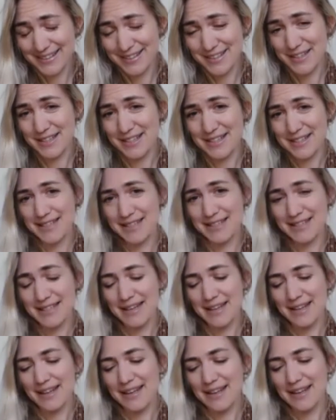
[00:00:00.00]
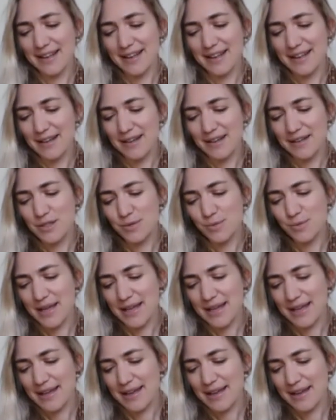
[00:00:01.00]
Just as
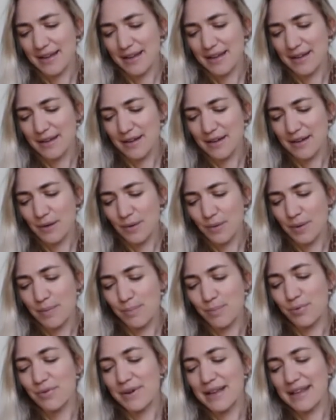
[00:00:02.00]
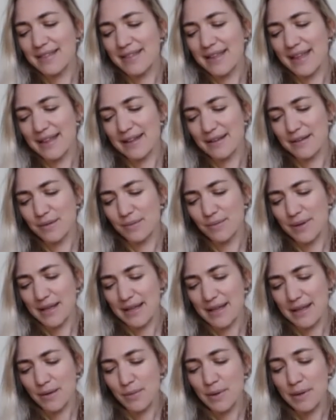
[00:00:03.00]
we breathe in,
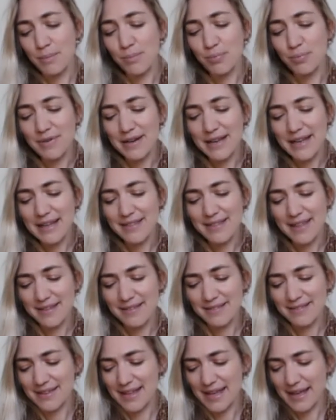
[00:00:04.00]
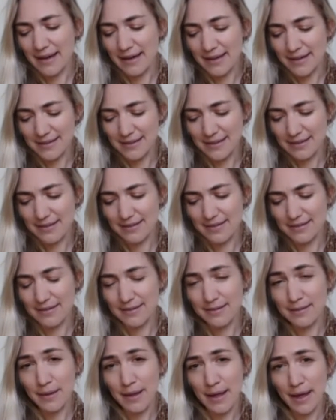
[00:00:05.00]
we breathe in the earth,
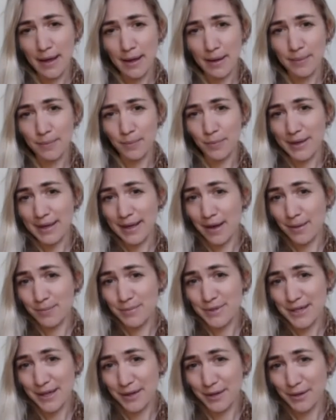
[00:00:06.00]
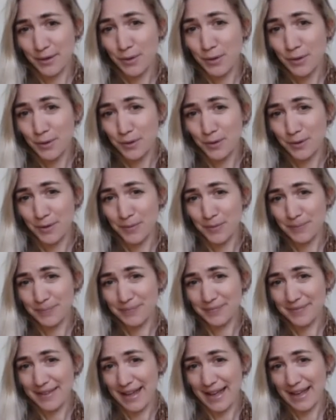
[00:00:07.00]
we come to her core,
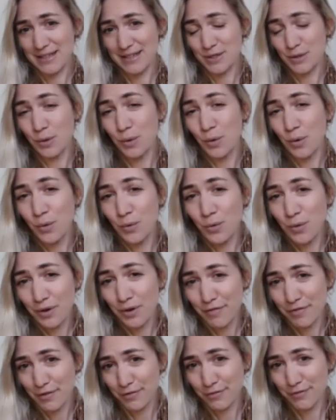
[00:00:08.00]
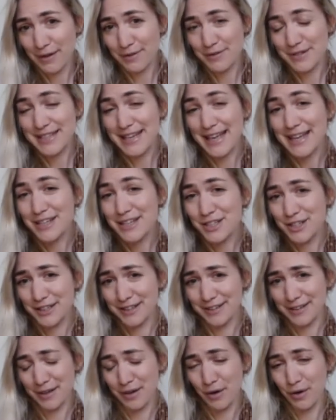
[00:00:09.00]
and to all of the
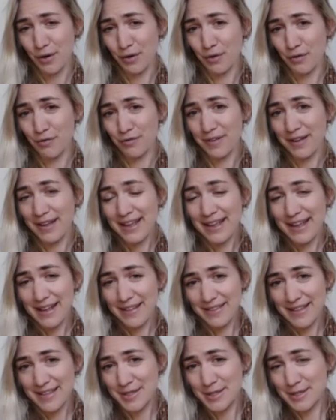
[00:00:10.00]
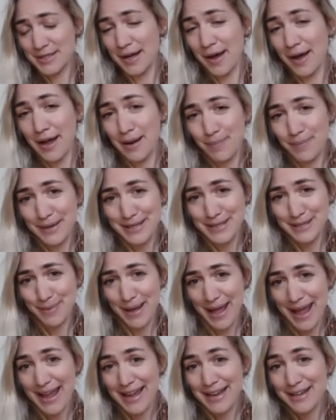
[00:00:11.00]
foundation of these timeless
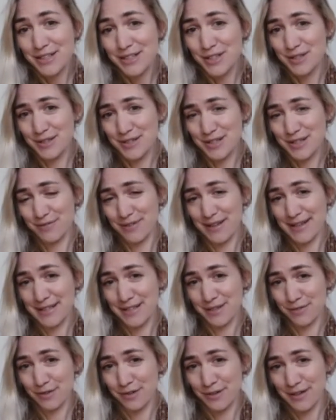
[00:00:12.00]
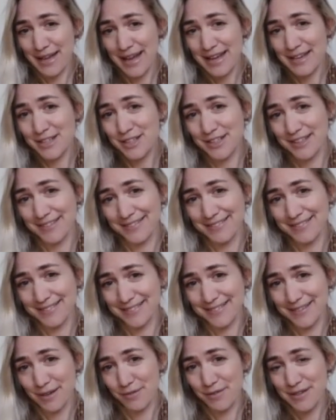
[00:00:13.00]
but ancient spheres of creation
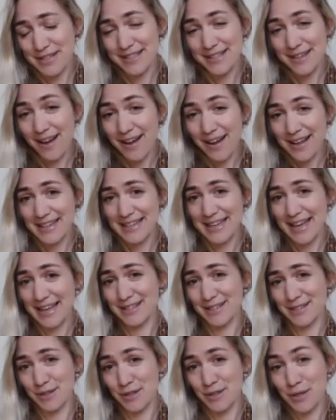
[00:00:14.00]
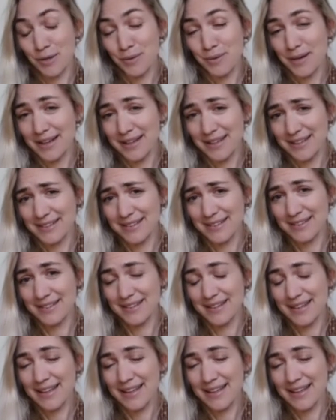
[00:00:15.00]
that reside as the new earth.